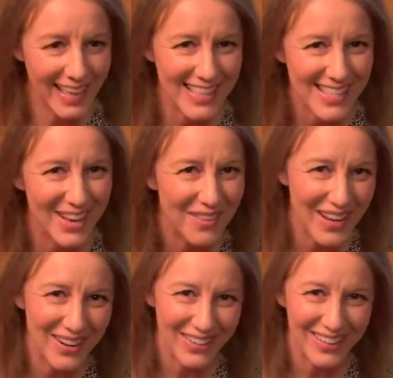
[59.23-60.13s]
So I
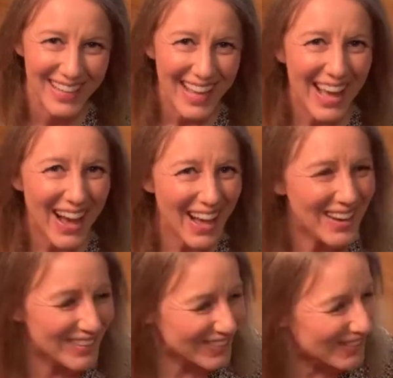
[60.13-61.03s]

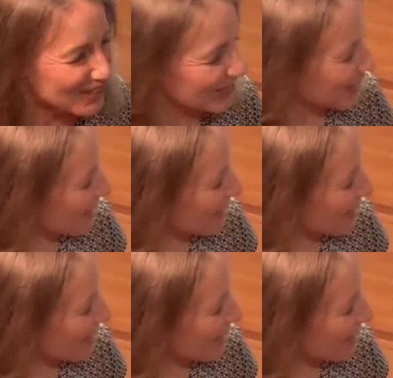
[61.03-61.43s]
don't usually do